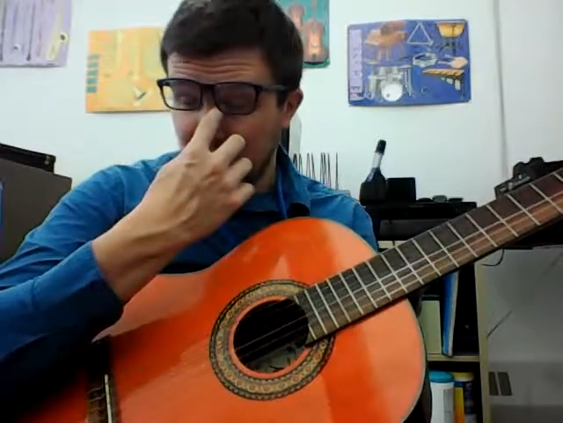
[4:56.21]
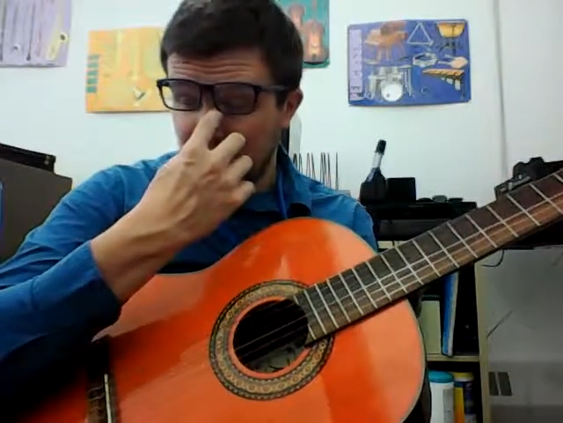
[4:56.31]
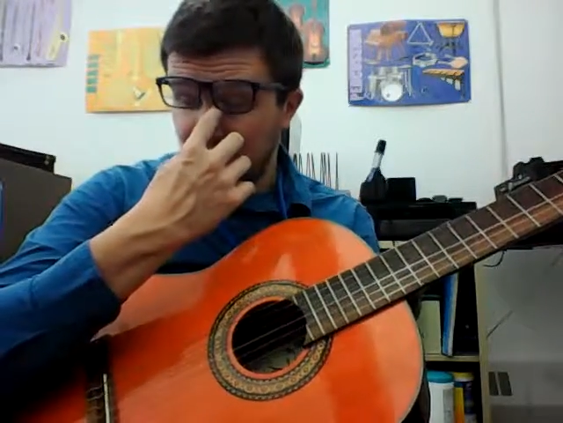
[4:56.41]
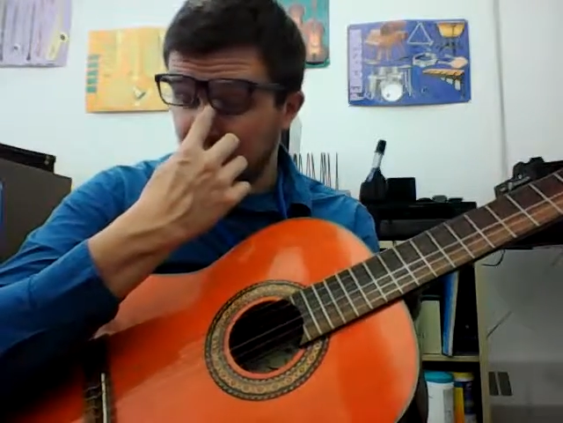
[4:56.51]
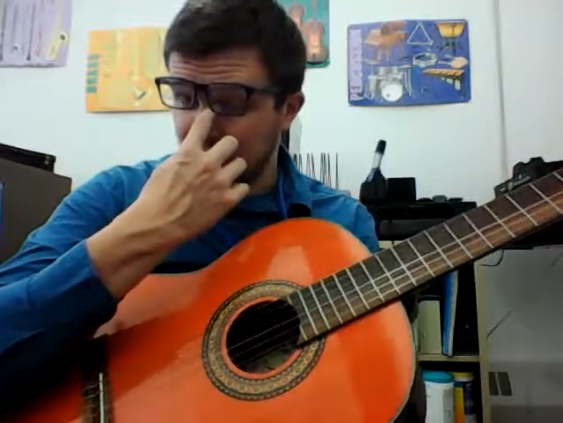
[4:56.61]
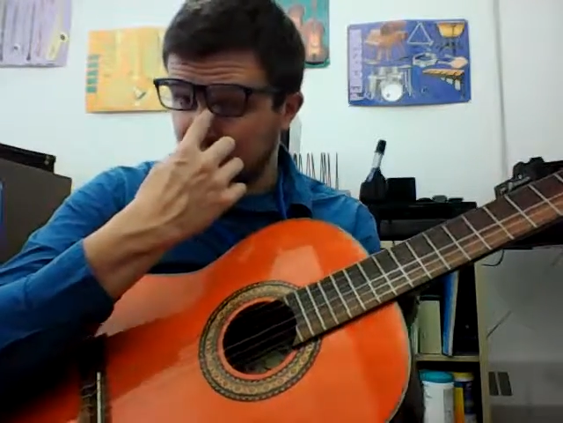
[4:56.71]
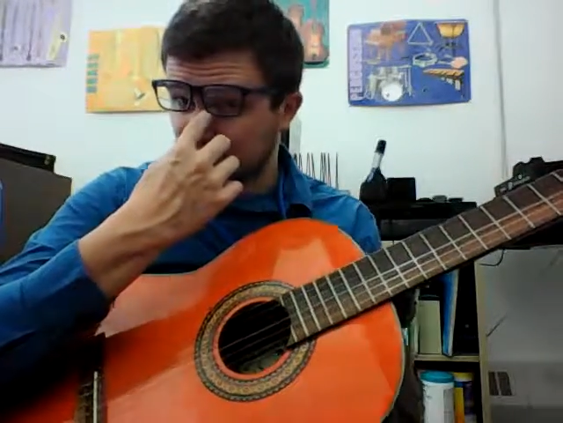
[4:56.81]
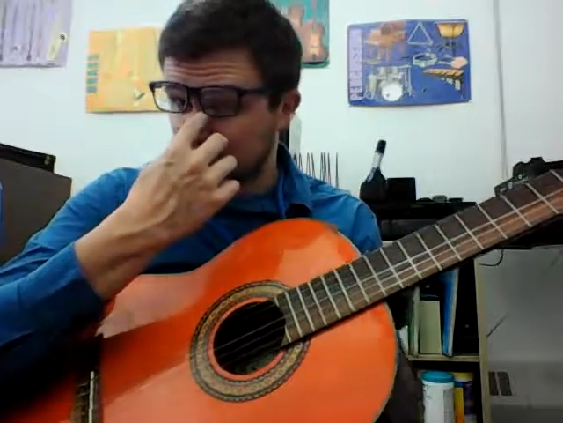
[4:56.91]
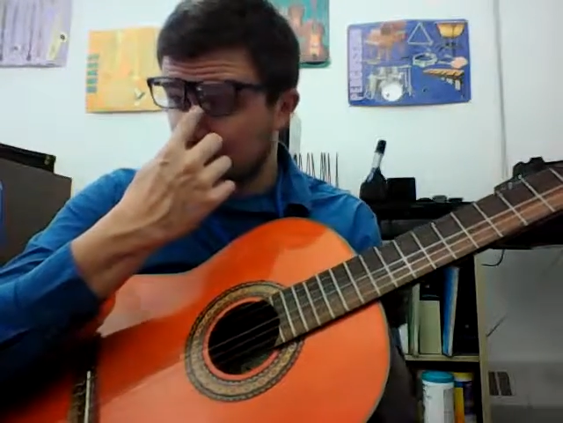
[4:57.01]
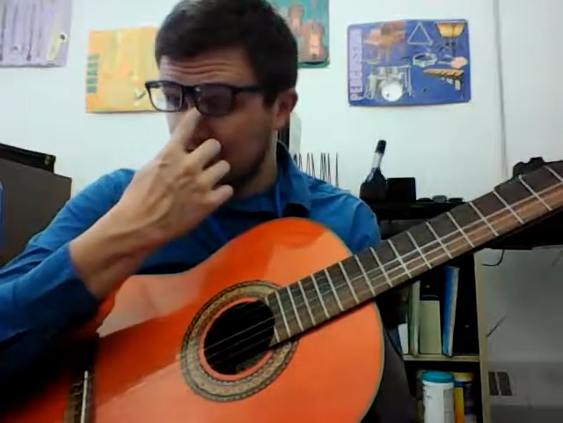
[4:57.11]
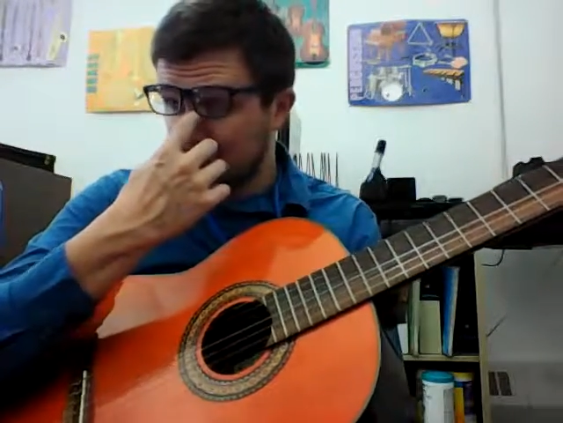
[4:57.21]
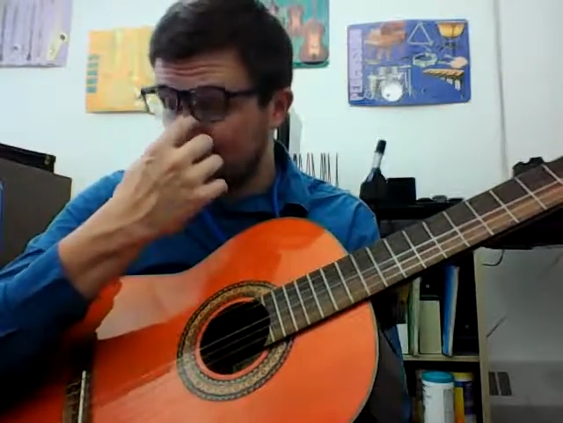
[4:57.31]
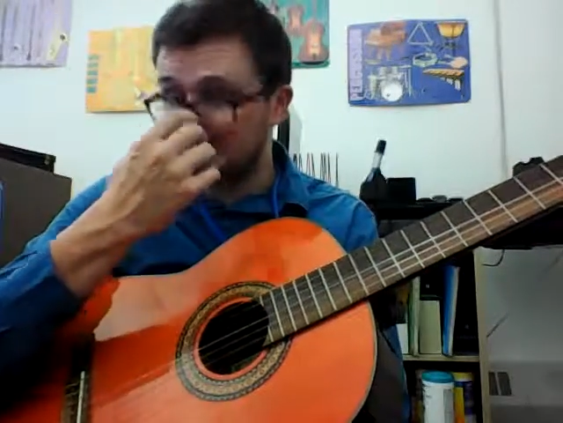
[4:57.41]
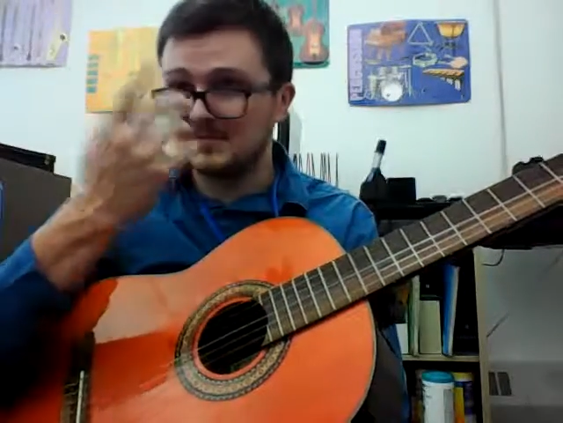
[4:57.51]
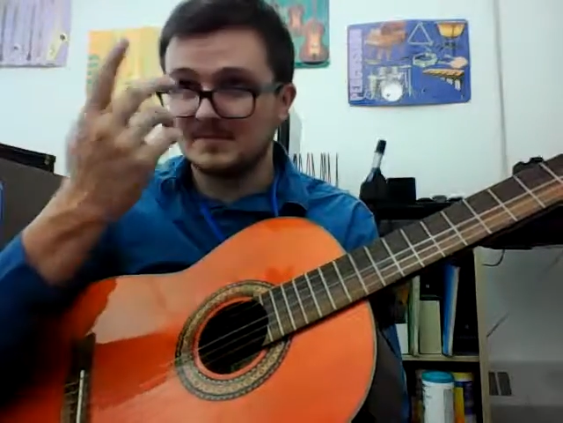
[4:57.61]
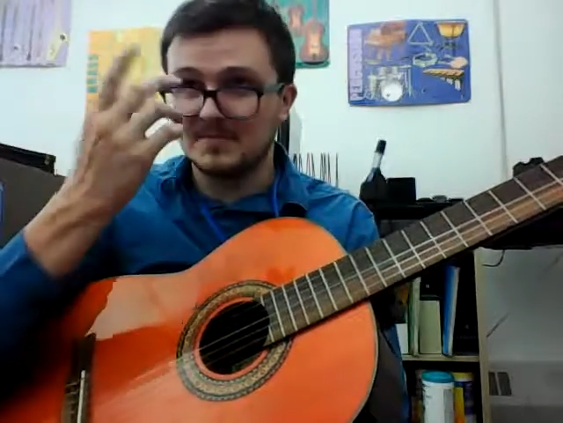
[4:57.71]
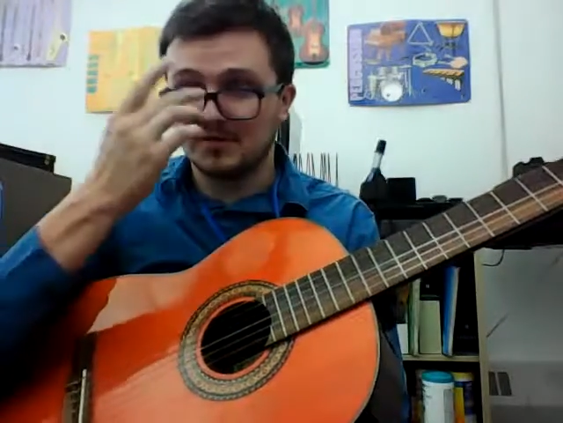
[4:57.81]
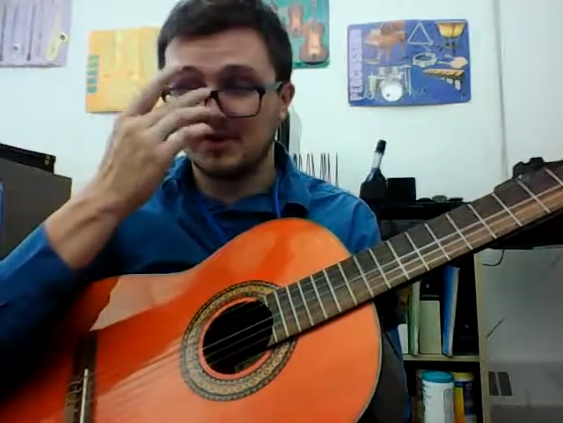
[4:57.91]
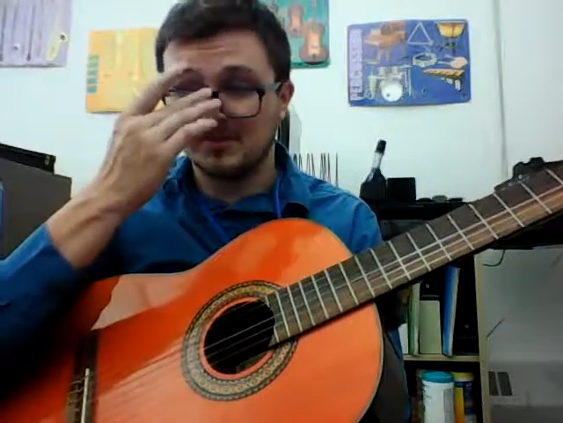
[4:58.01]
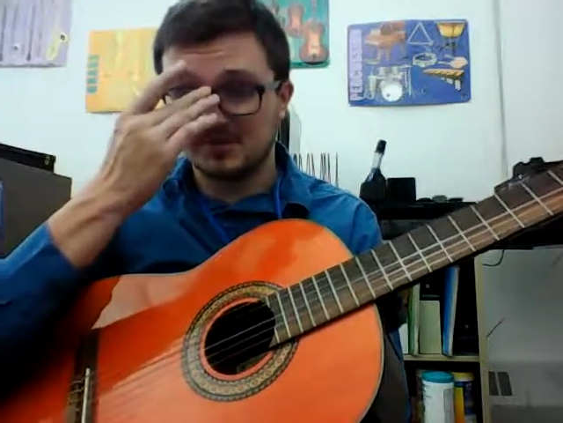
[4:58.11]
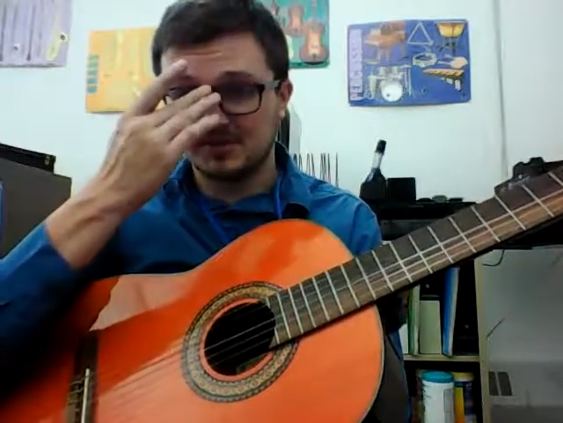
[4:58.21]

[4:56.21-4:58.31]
Um, once your uh, your ear is